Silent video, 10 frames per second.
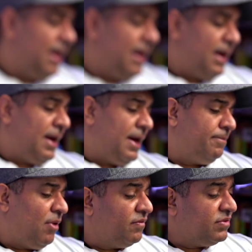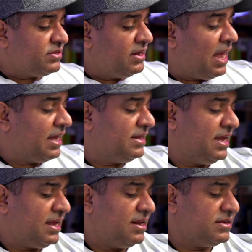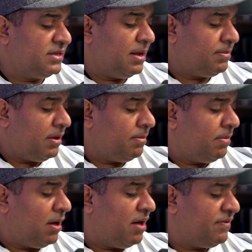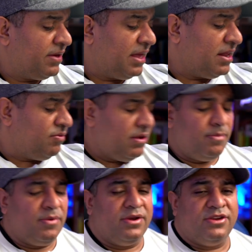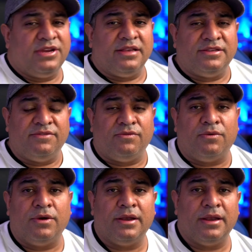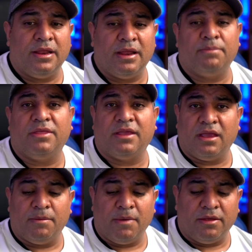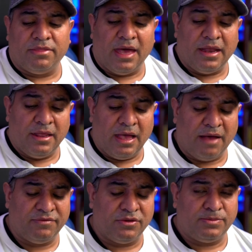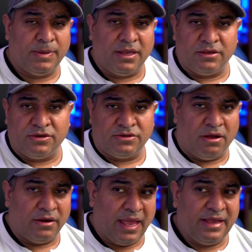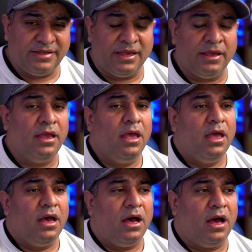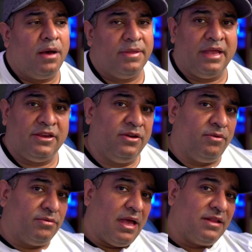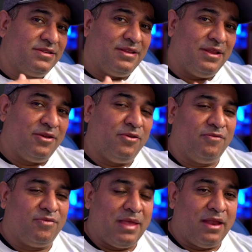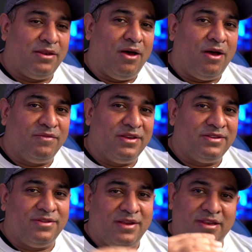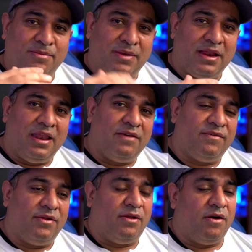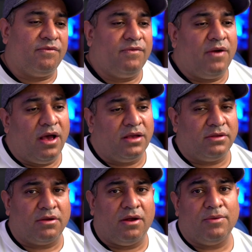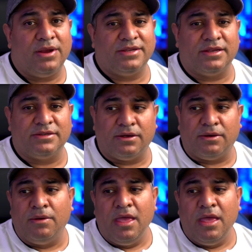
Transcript: Um, obviously, I can take it a step above and get a 3D printed chassis for it, and I'm thinking about that after speaking to Sean Casey. Uh, but that you know, that's going from that novice to intermediate level of uh, slot car racing. So